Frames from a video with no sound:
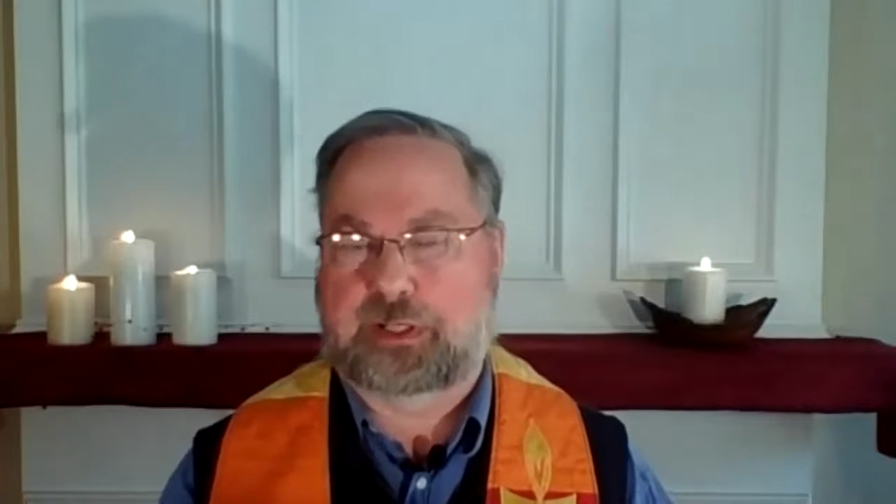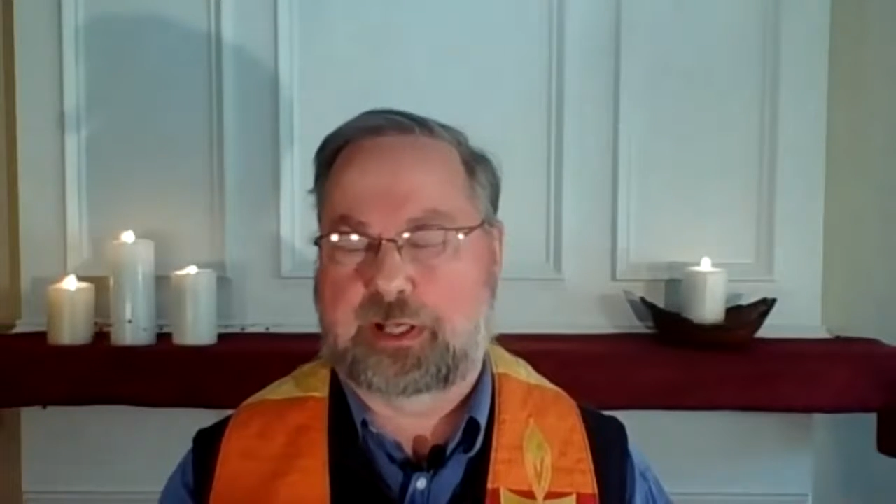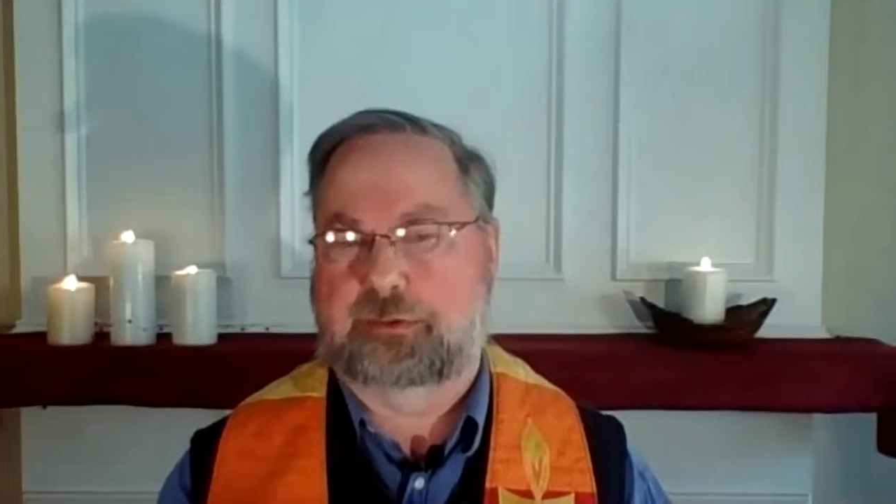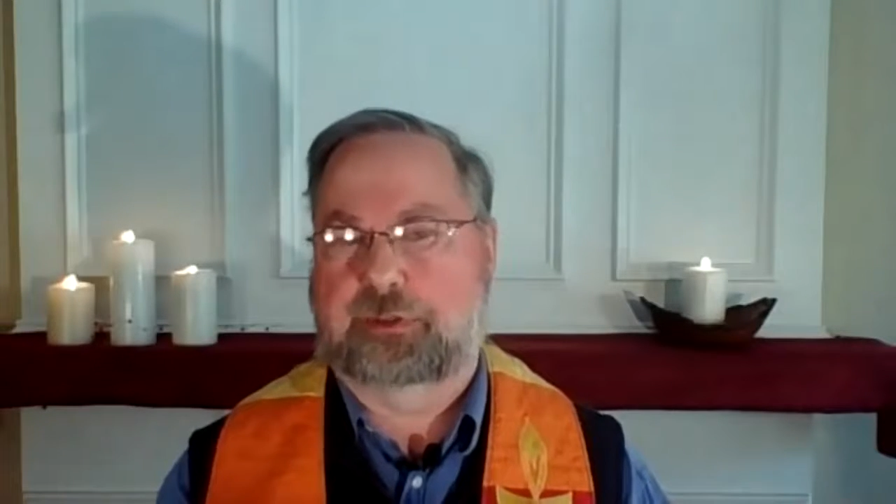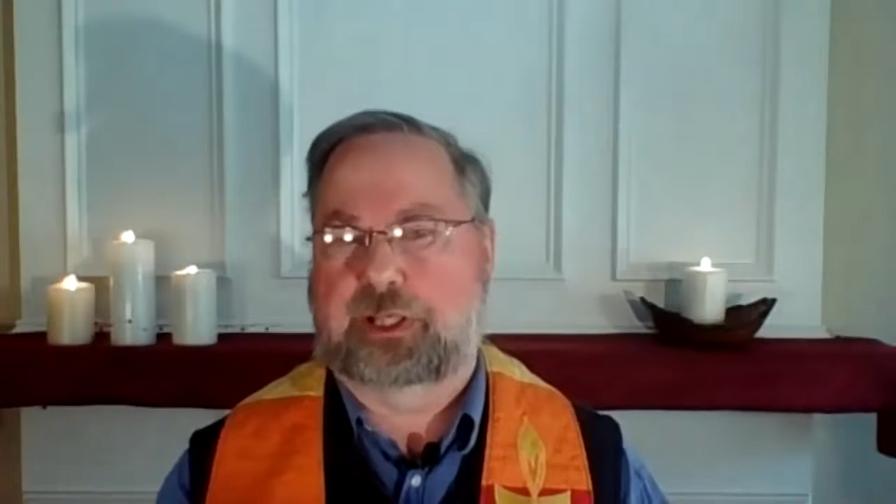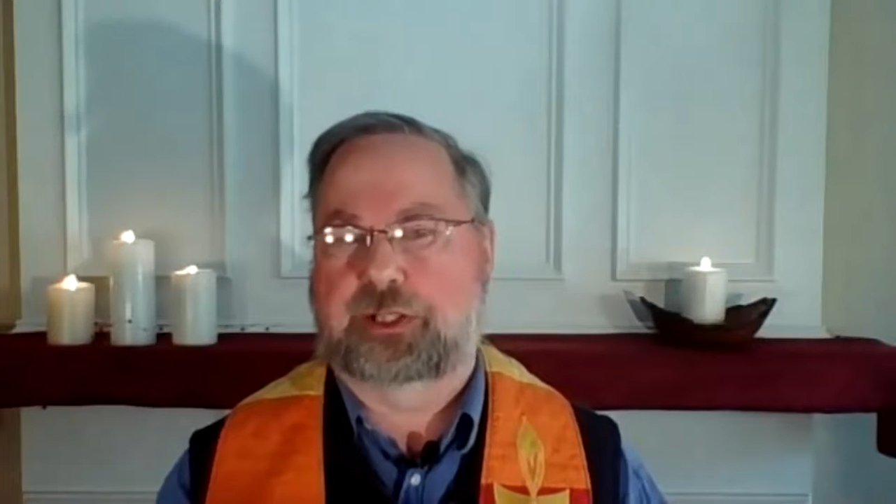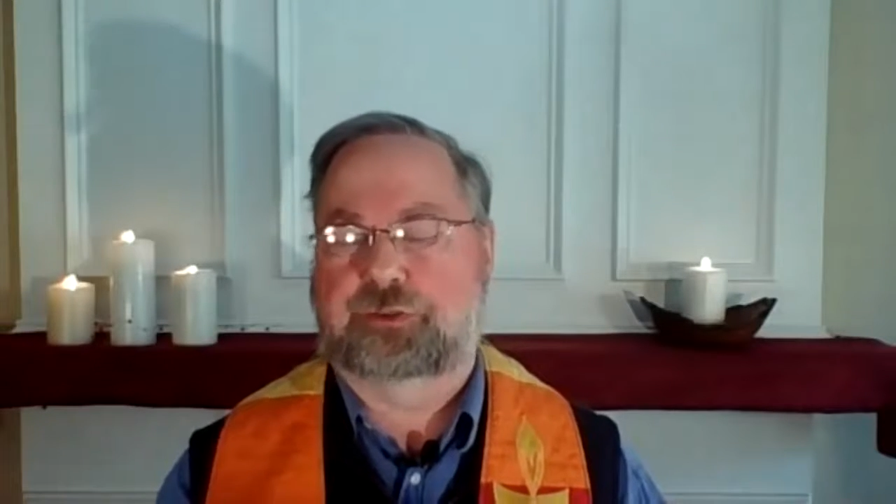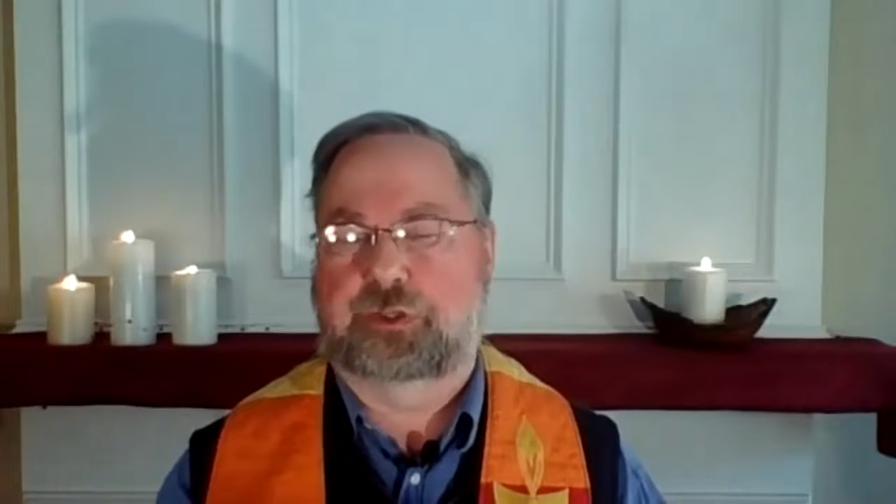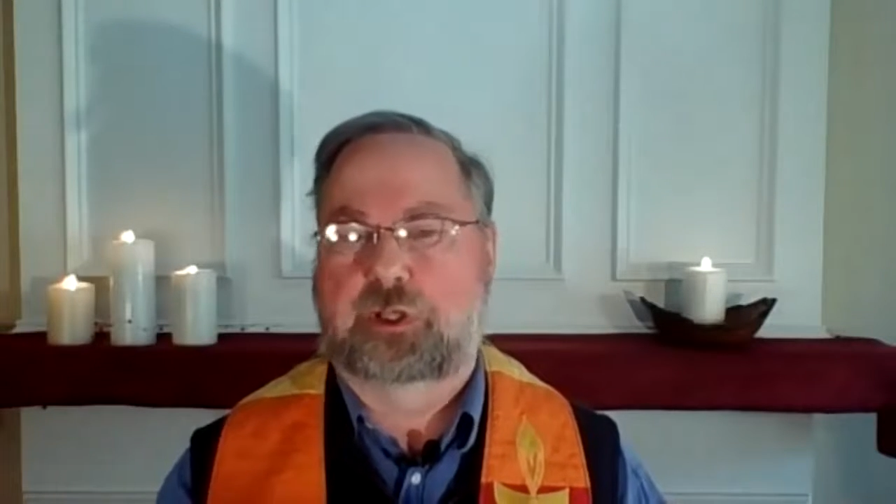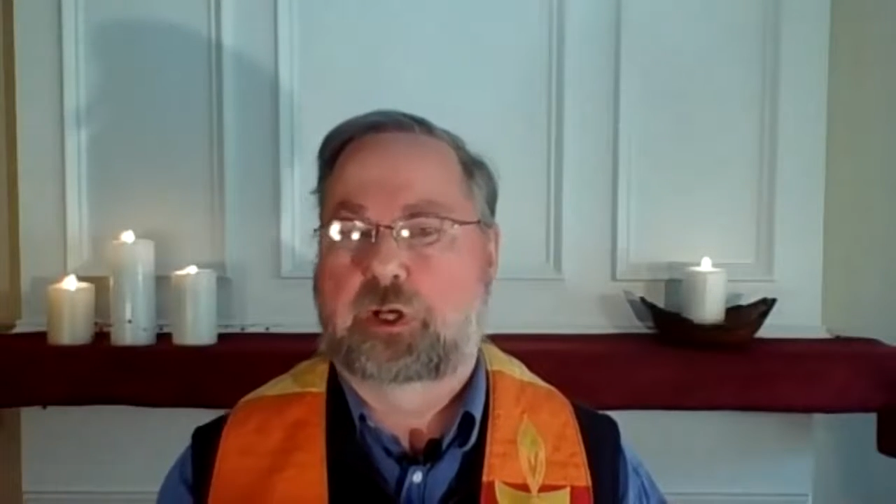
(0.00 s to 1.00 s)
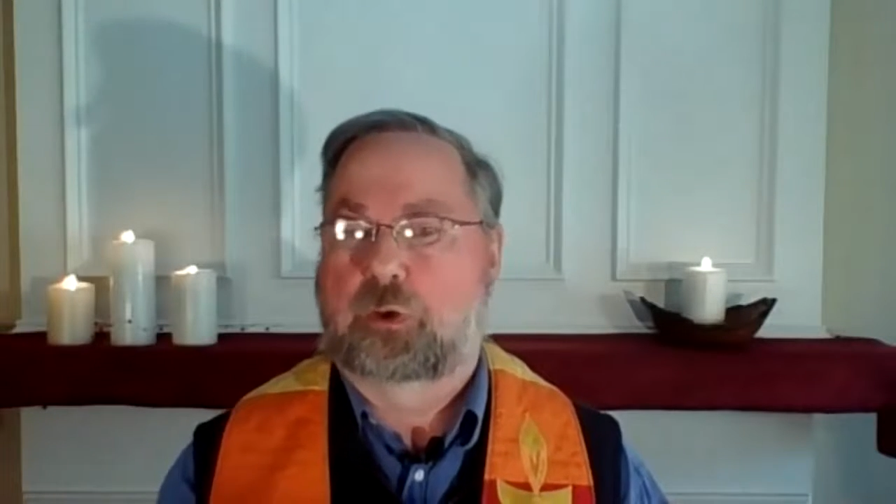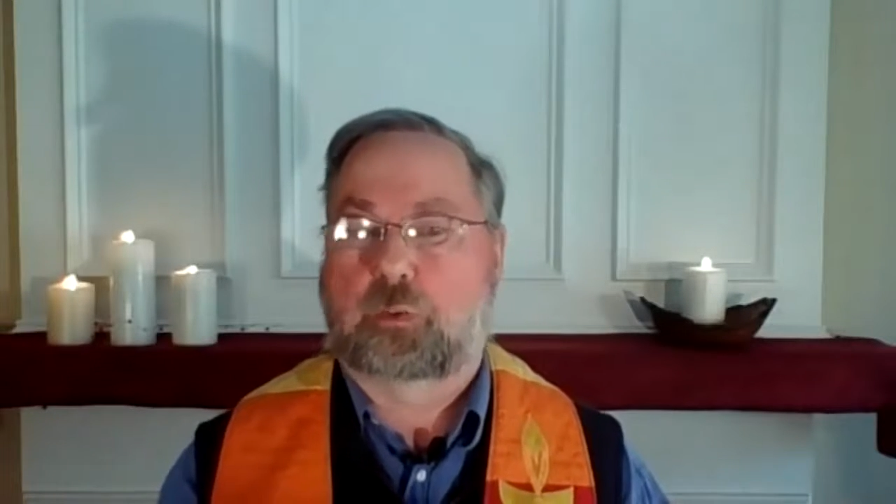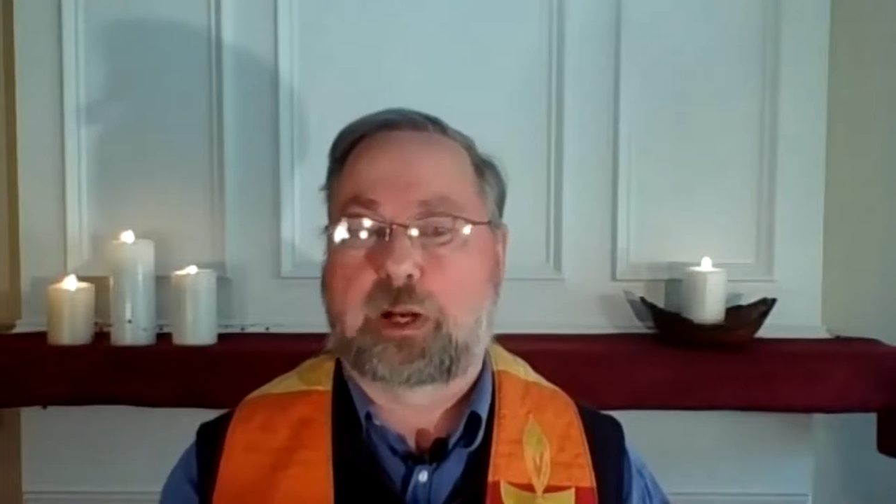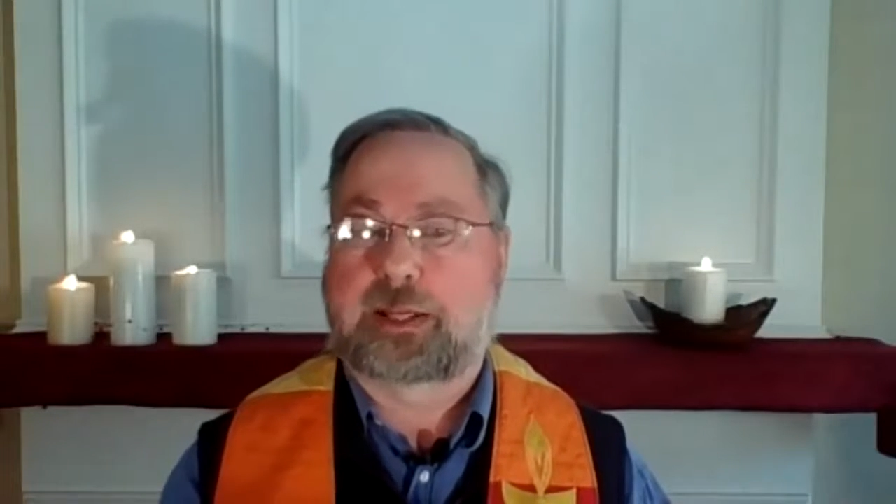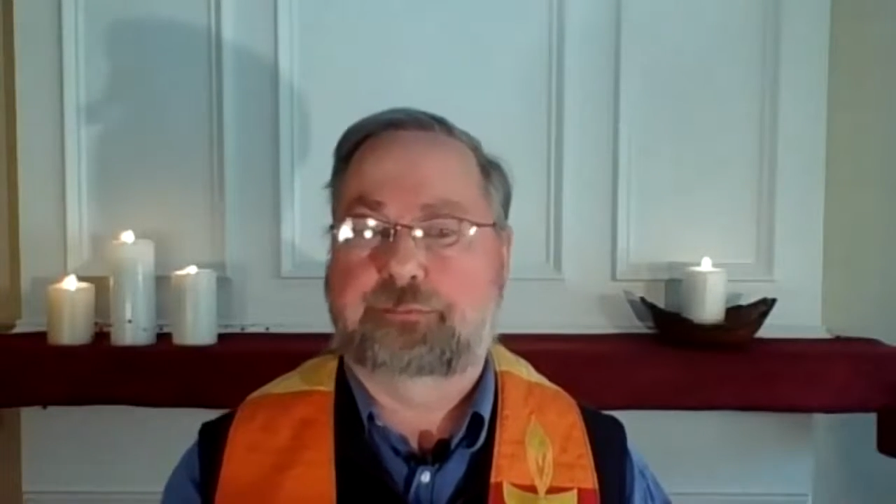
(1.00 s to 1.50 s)
congregation,
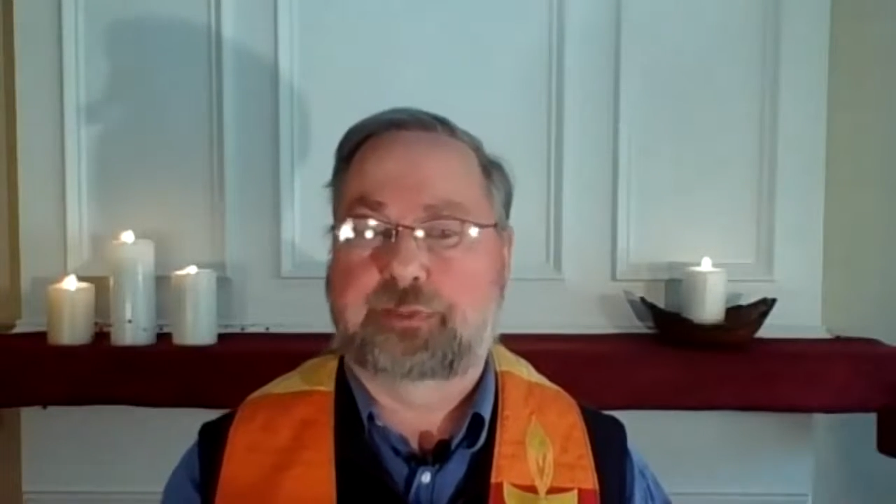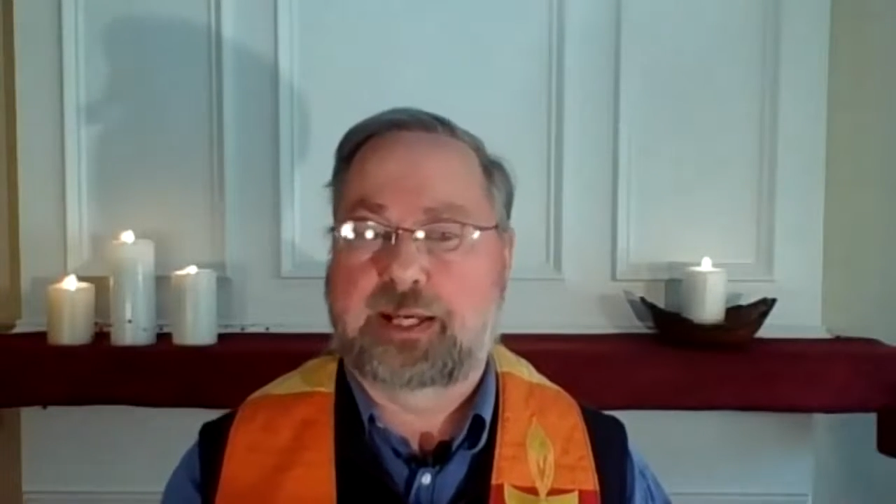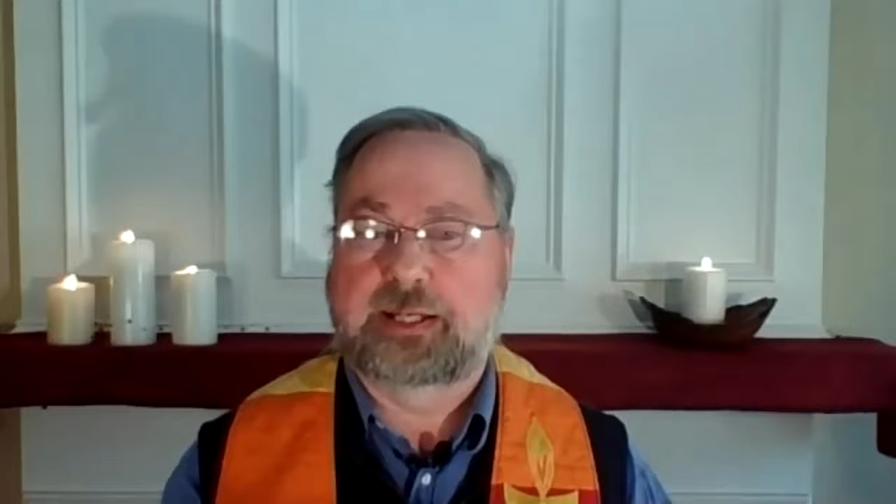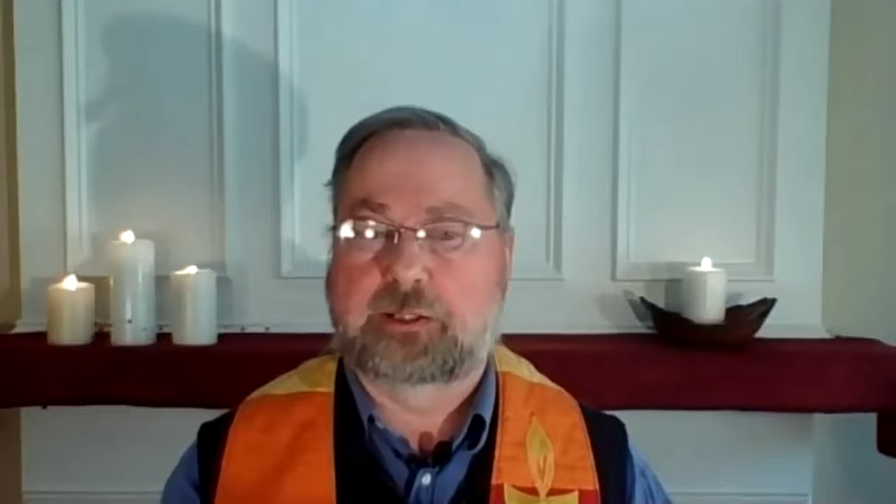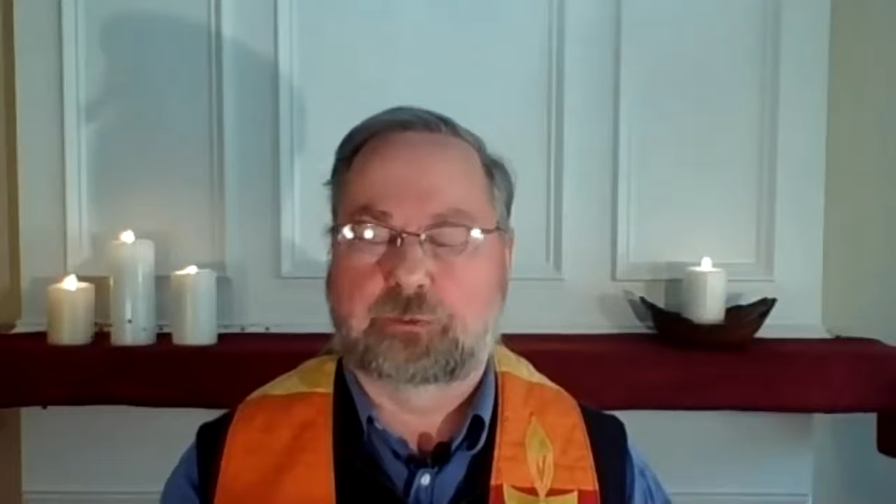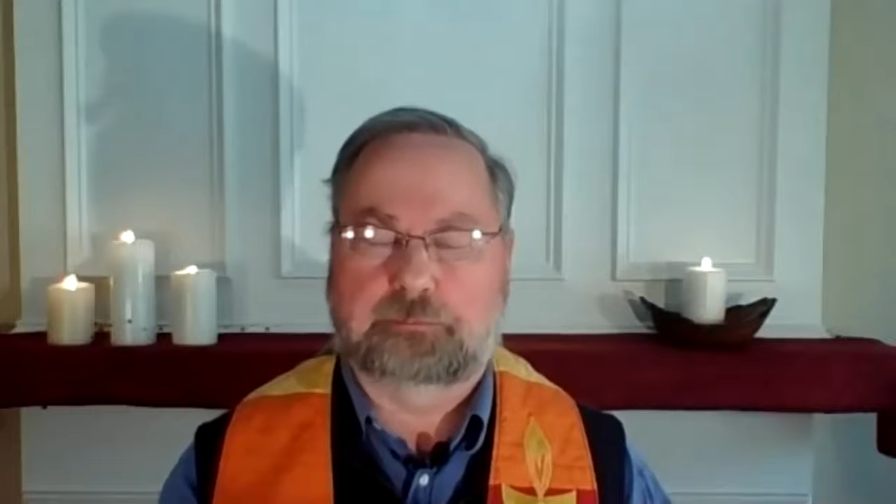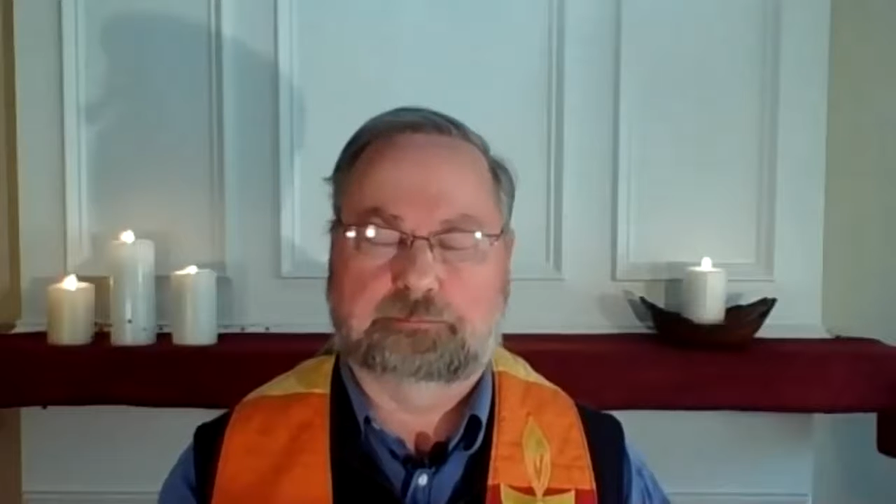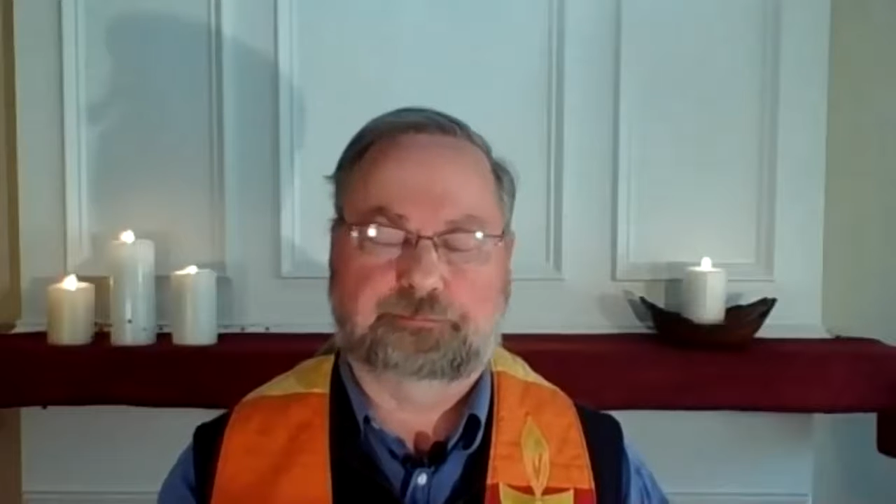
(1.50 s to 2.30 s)
were out of town.